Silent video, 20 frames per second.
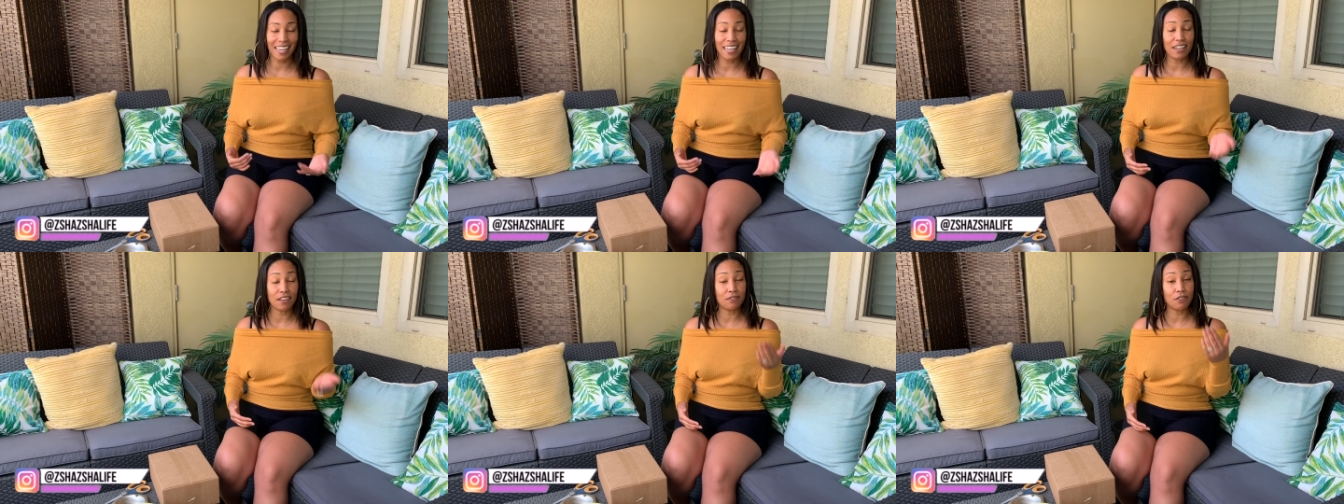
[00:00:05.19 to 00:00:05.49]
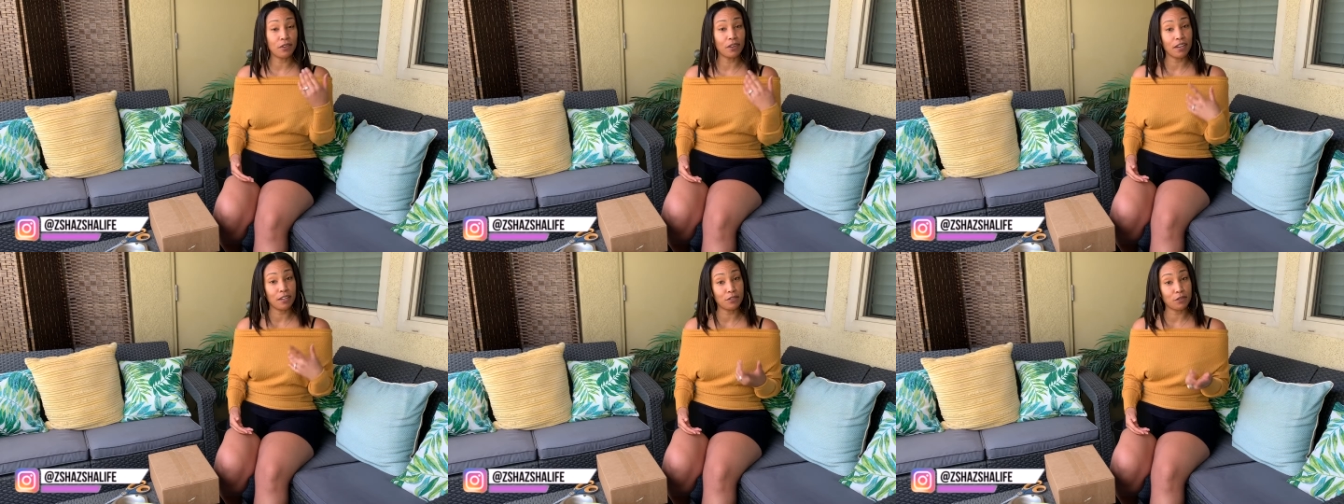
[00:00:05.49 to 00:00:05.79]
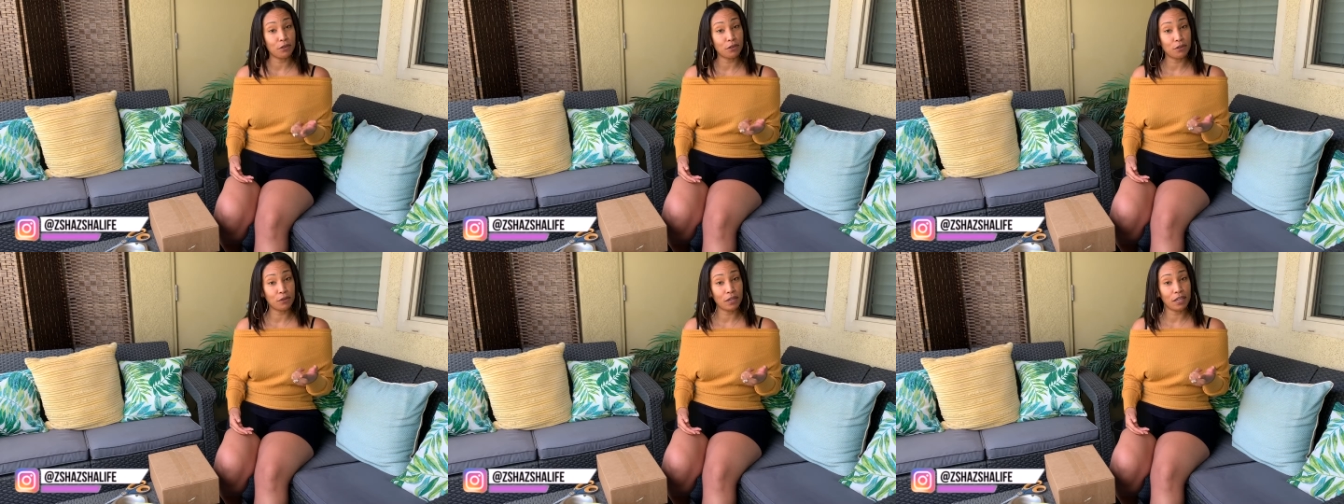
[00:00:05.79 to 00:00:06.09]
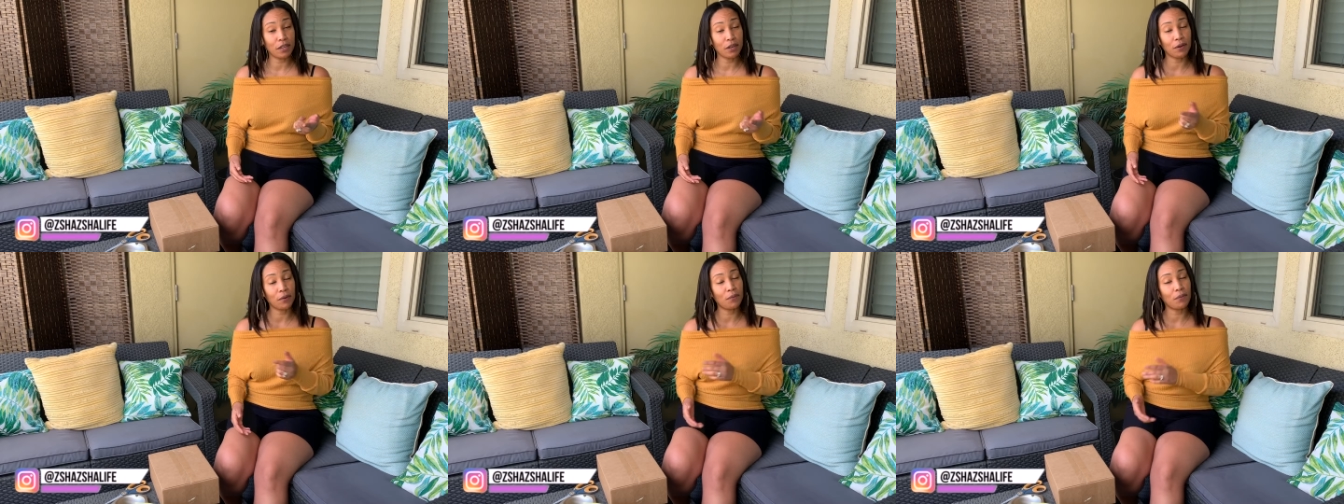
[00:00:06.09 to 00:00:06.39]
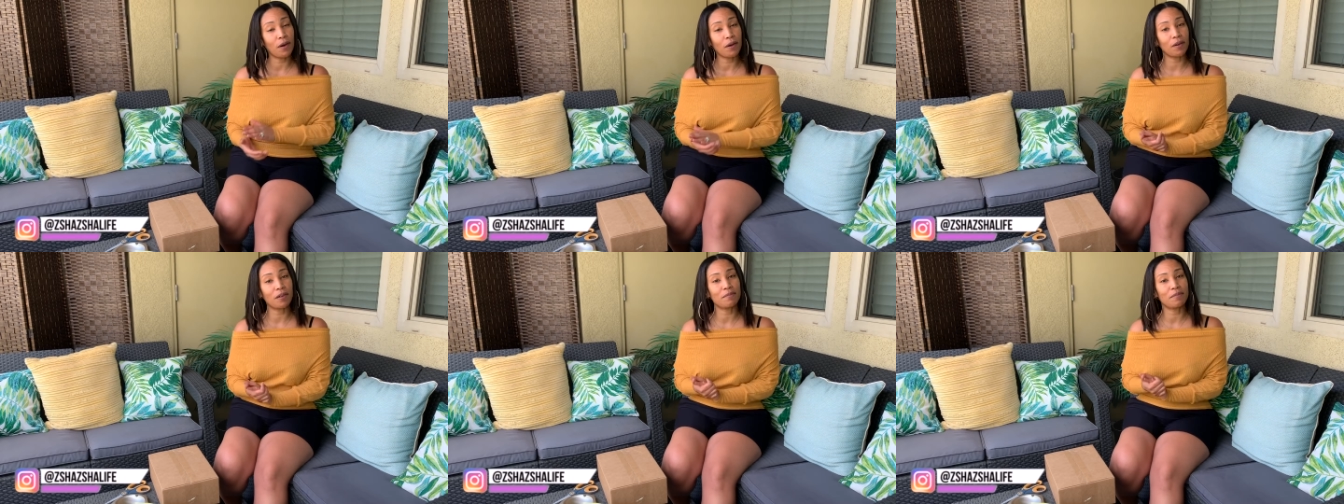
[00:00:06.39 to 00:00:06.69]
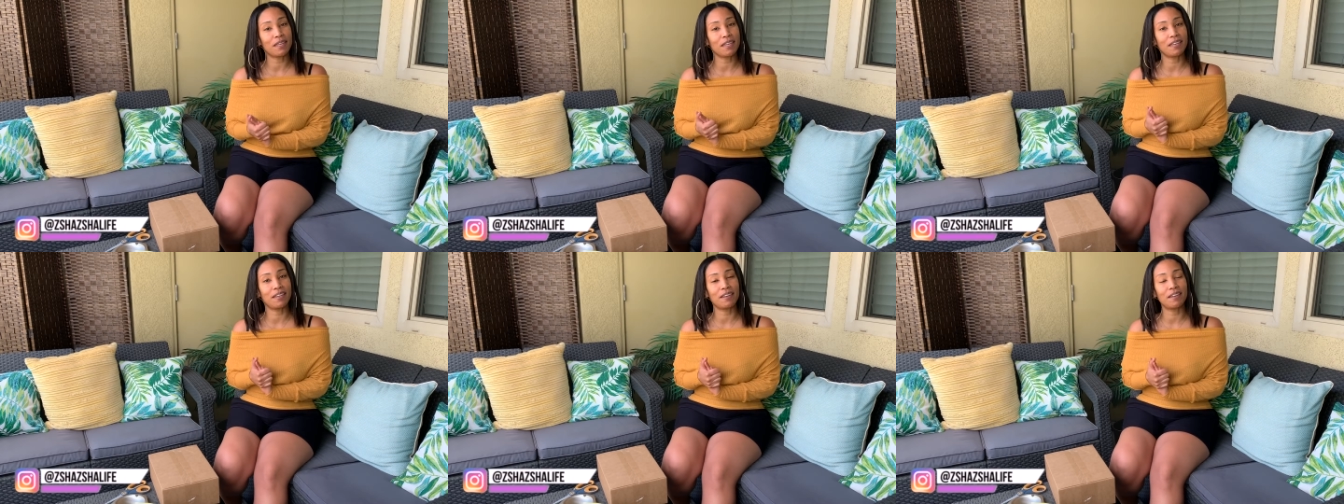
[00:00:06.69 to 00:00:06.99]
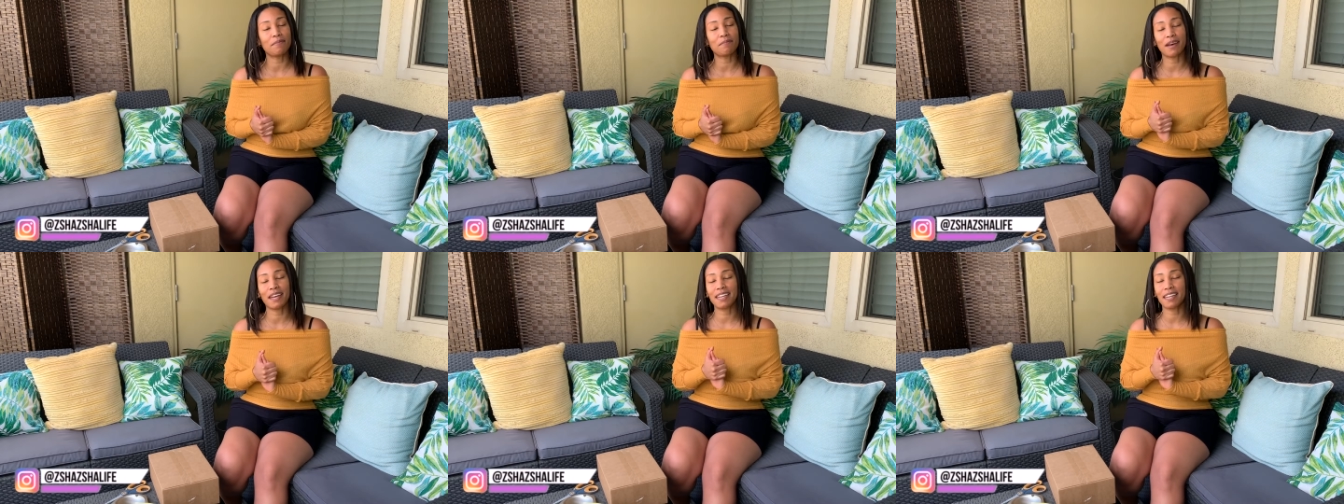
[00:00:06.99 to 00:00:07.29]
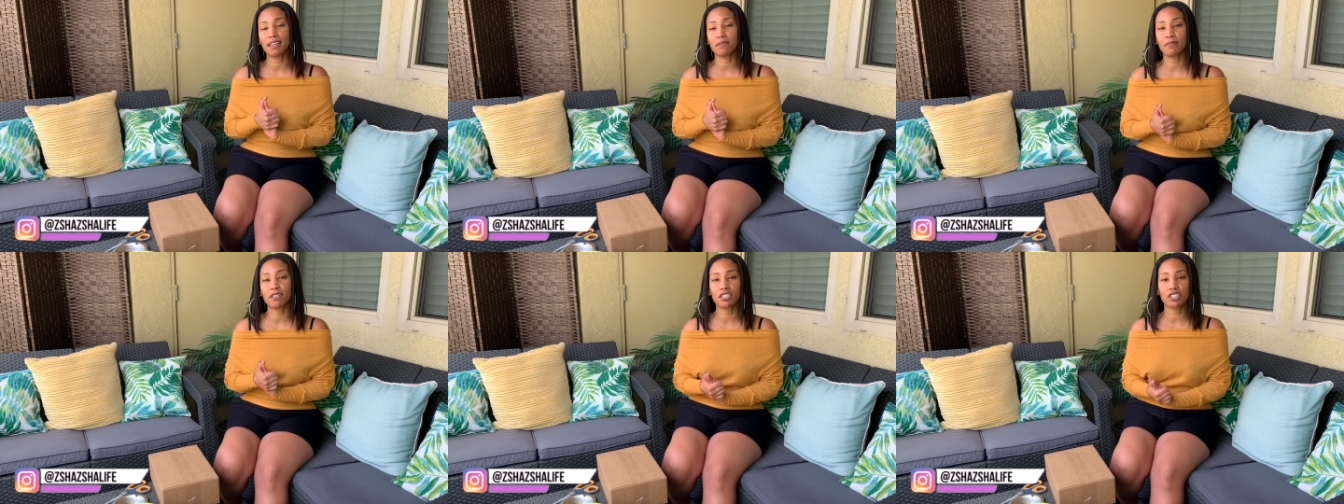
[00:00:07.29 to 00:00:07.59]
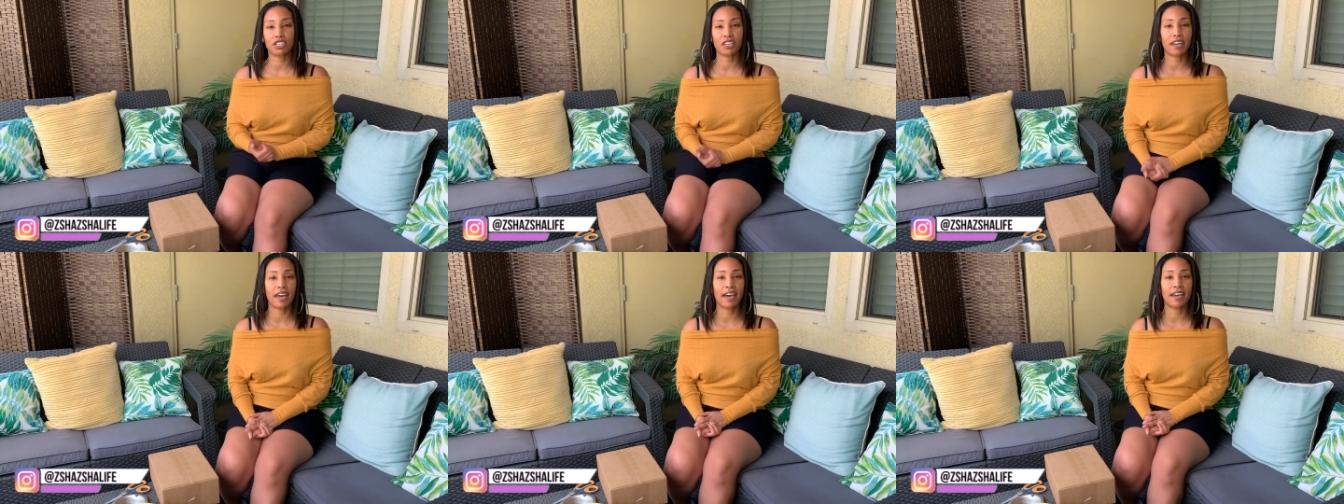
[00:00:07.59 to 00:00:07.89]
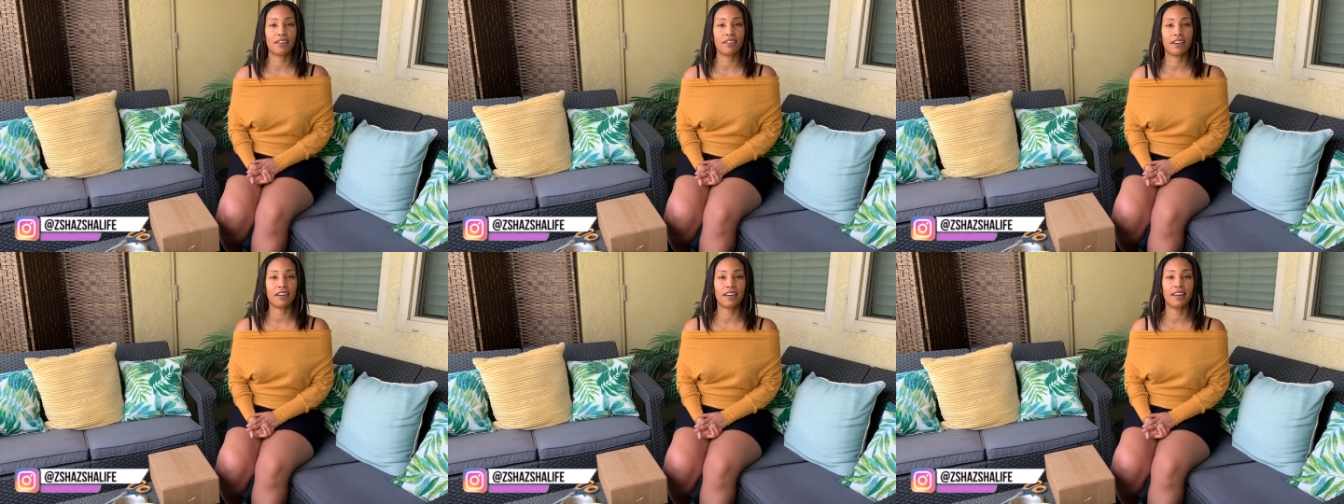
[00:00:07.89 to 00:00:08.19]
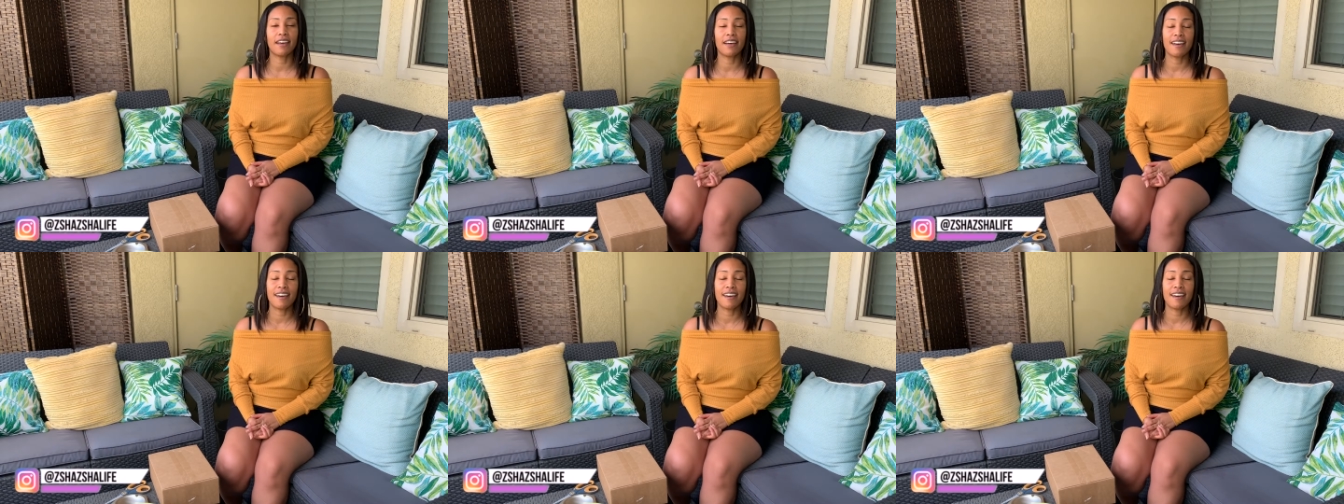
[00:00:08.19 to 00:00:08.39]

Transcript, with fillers: And if you guys are new here, welcome in. My name is Zshakira.